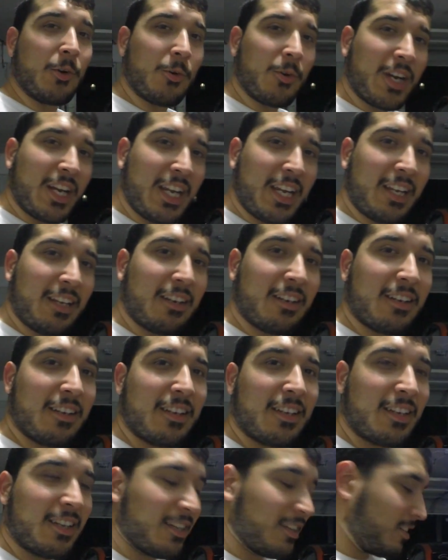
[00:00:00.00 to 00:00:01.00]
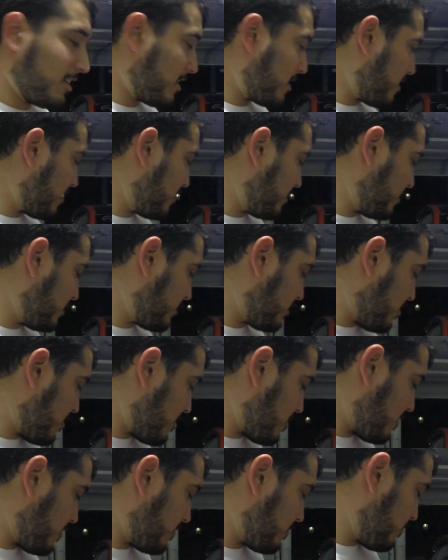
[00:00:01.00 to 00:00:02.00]
great, and this
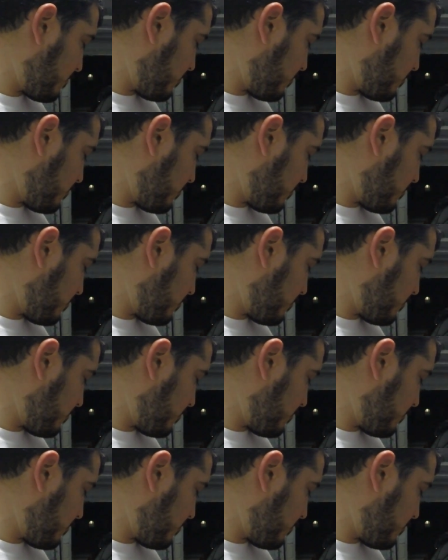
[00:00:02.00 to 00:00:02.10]
car